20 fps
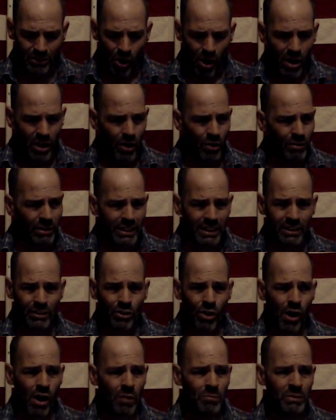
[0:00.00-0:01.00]
only in
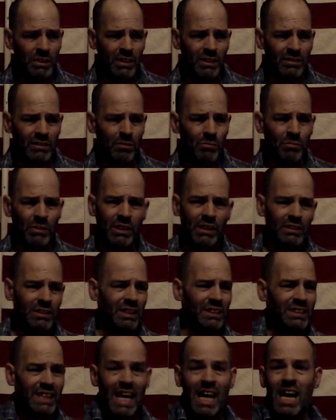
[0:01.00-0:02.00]
communism
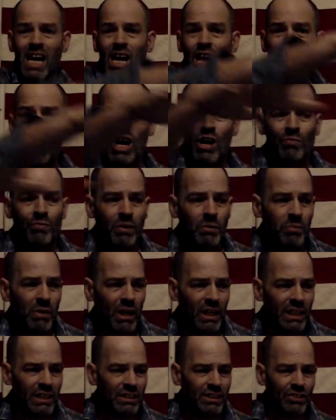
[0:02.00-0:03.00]
does
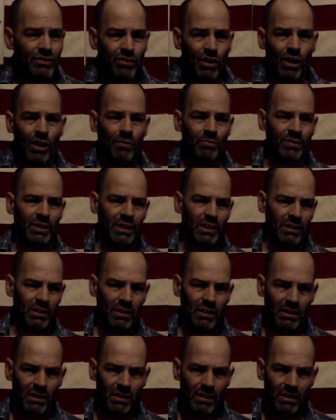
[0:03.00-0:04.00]
everybody deserve it.
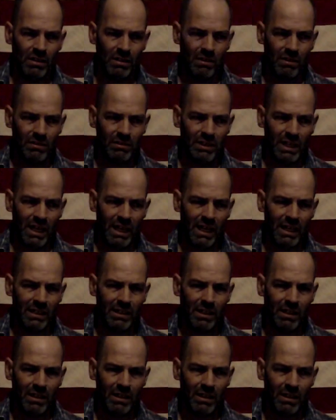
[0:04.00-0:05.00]
Okay?
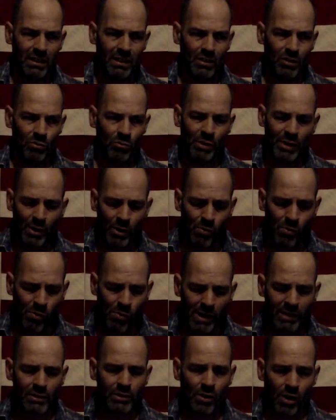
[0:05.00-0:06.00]
We don't
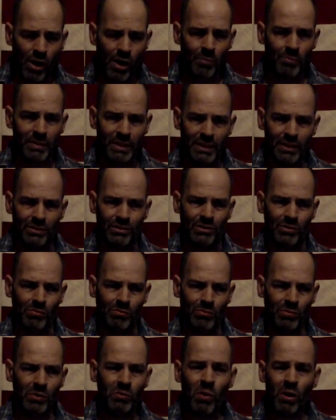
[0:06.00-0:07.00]
want communism.
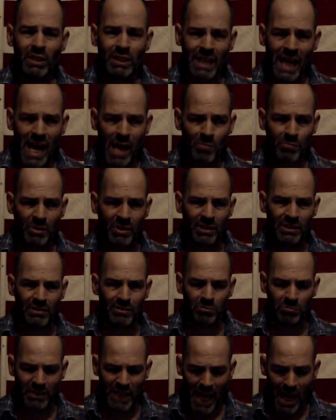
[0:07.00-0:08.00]
We want
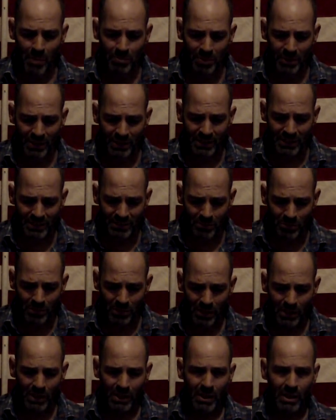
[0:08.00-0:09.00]
capitalism. Capitalism,
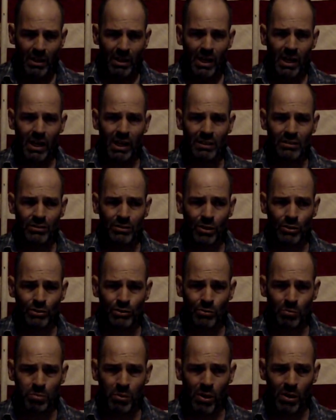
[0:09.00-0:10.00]

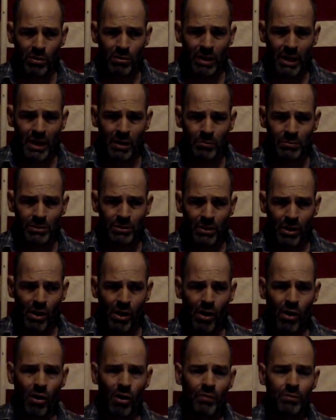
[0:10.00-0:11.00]
social programs
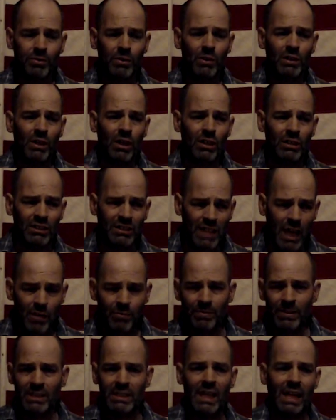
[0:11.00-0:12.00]
are
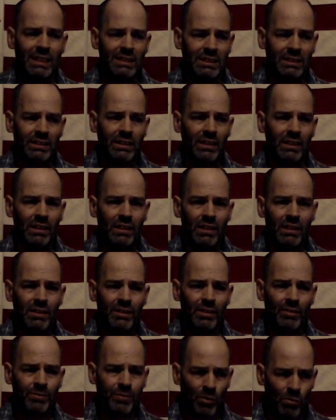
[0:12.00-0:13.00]
safety nets.
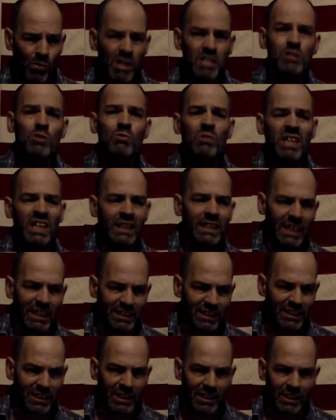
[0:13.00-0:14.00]
They're for when you need it,